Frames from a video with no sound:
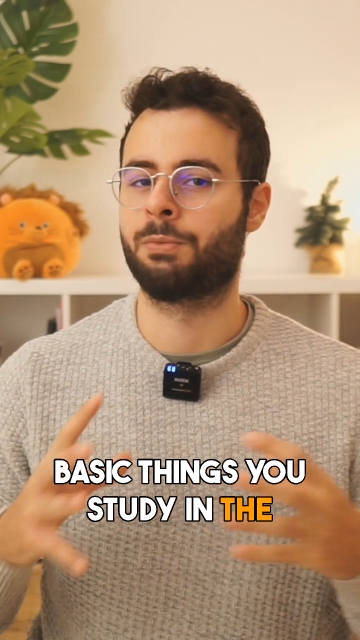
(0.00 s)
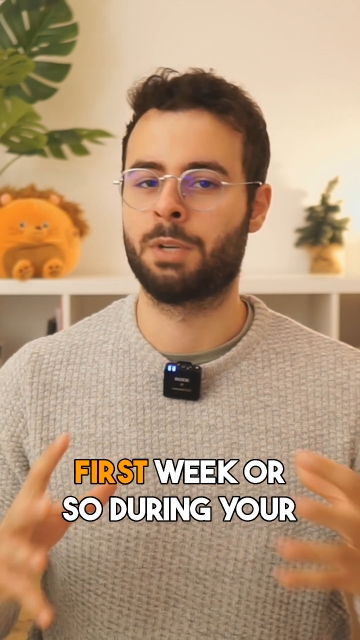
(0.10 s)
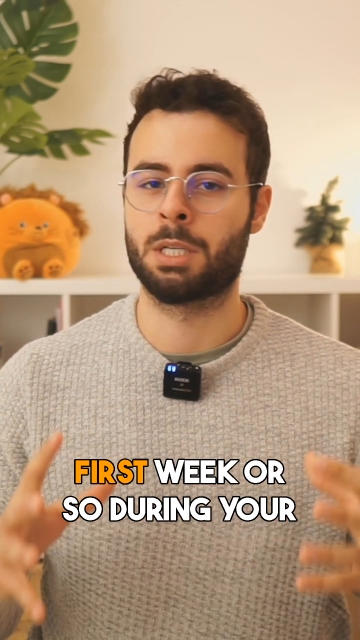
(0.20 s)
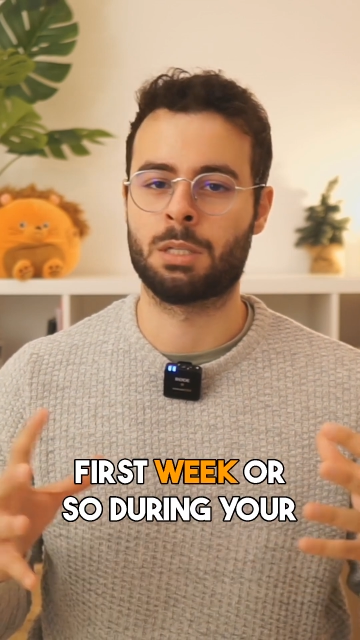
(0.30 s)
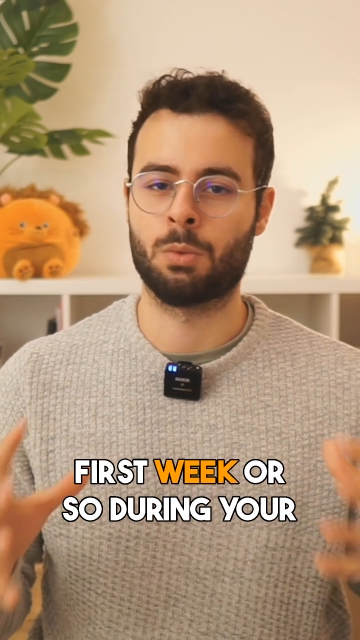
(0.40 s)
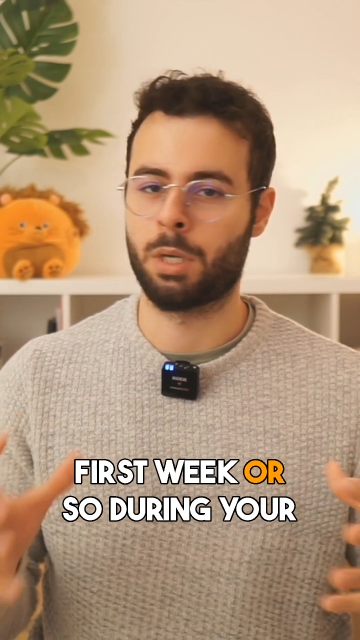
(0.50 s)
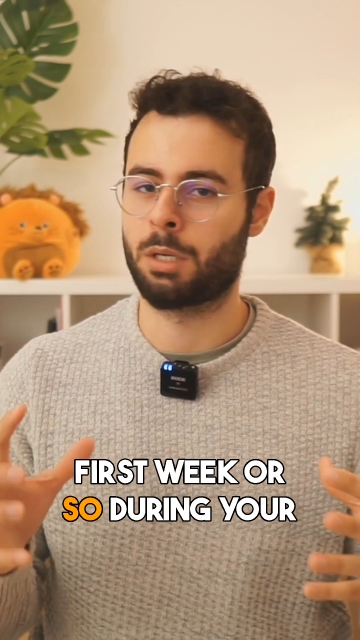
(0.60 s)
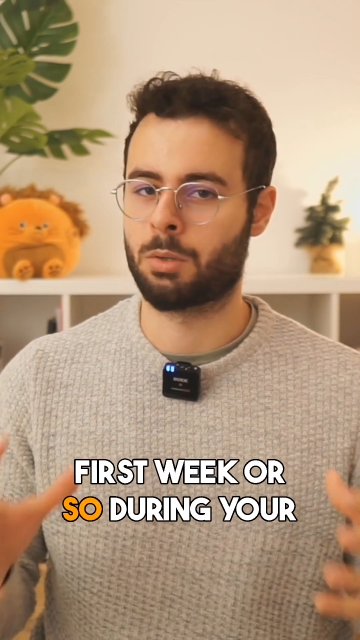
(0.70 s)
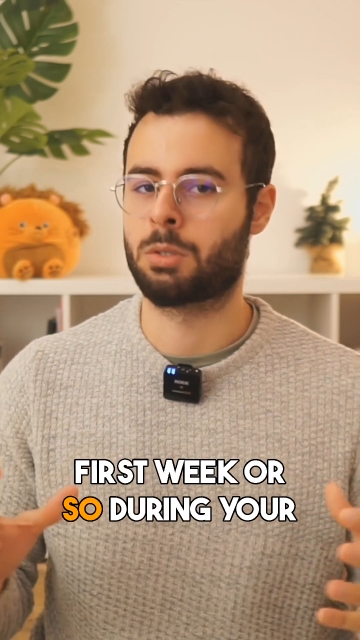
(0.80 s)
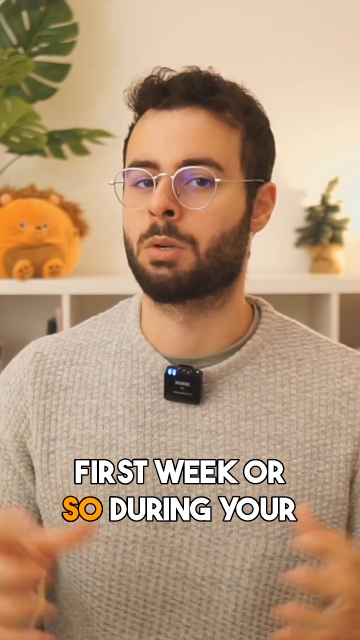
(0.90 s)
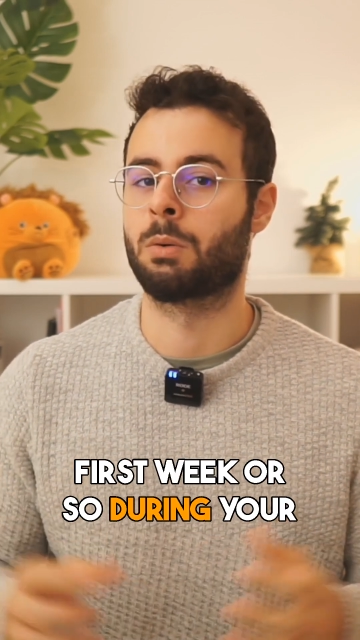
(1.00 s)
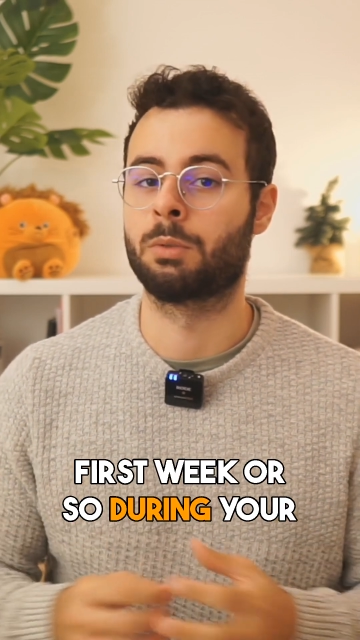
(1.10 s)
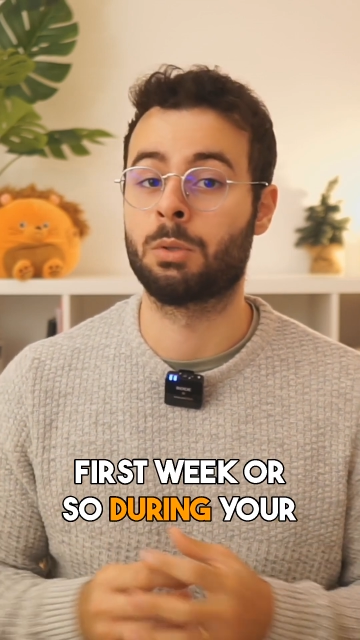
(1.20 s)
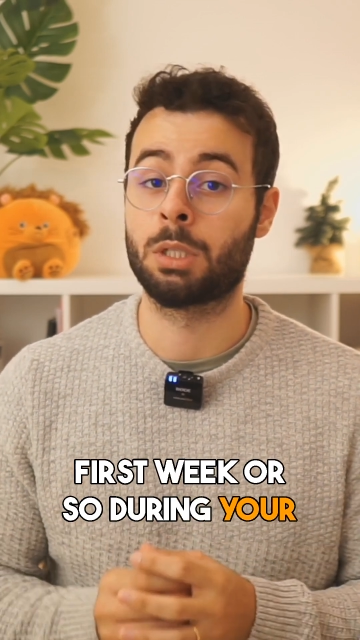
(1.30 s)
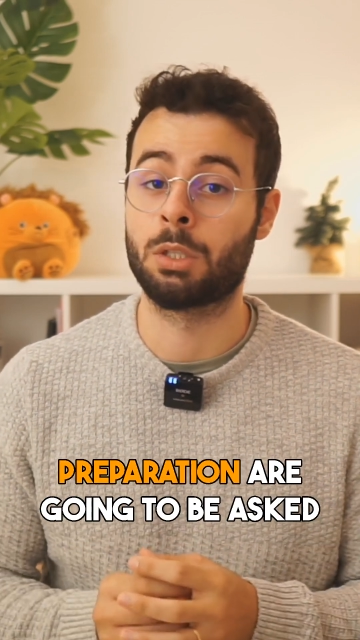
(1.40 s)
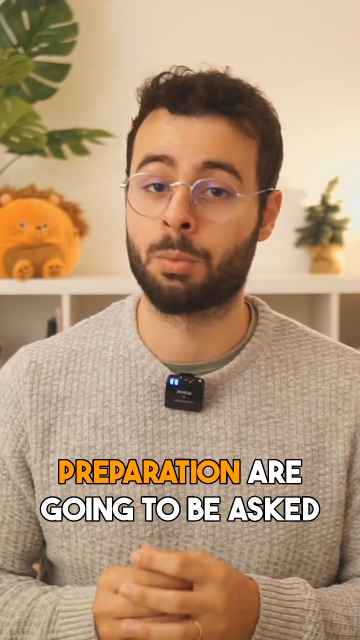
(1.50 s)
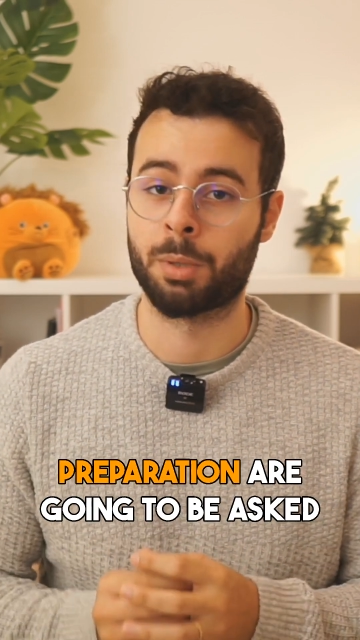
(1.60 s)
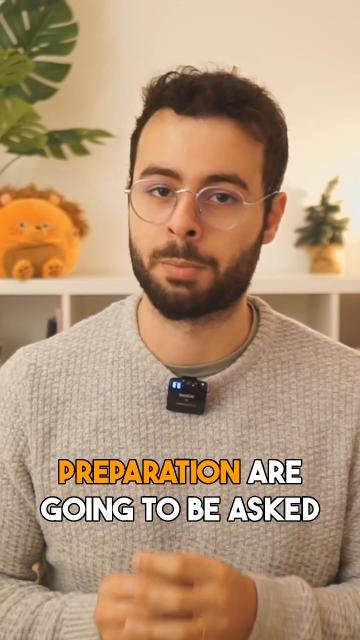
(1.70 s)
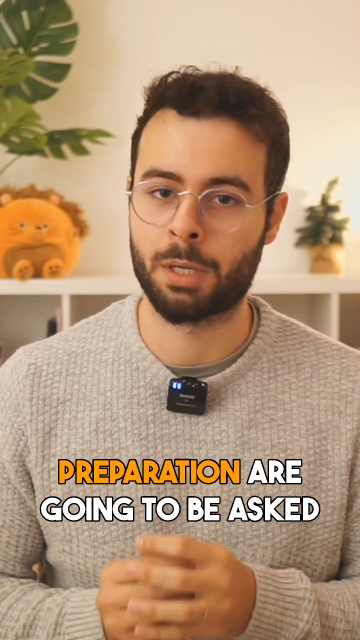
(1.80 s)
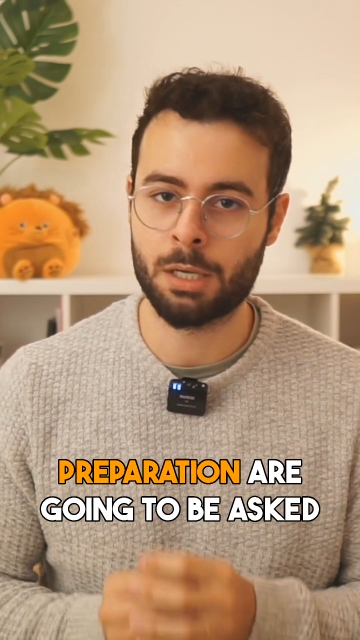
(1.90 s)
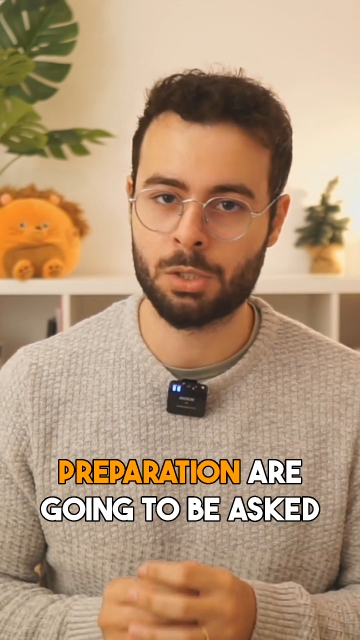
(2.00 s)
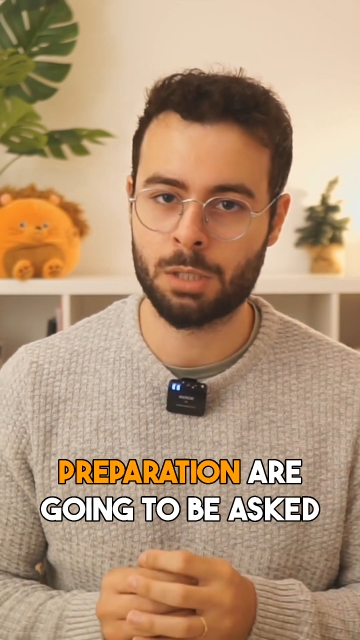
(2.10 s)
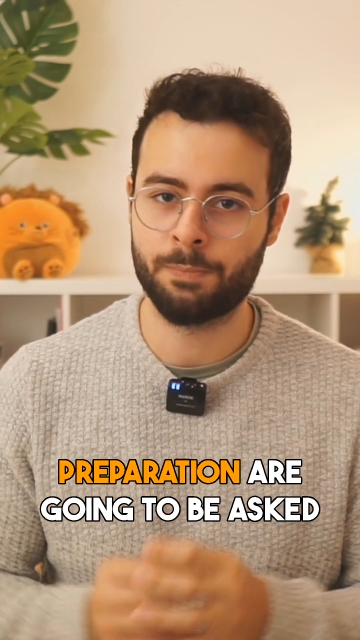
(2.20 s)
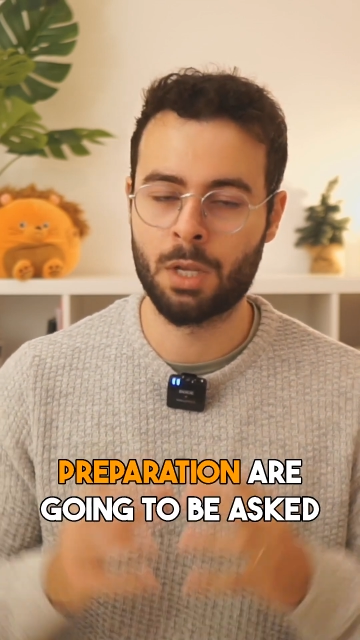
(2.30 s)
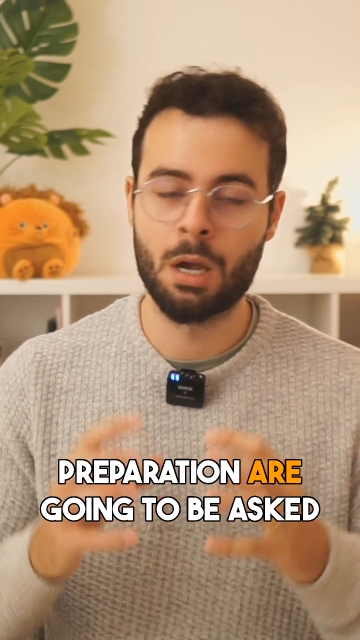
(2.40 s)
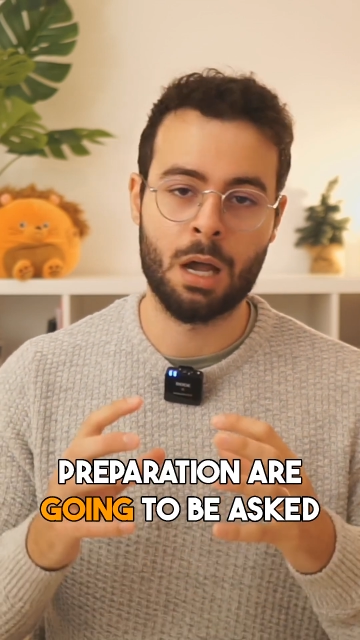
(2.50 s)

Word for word: first week or so during your preparation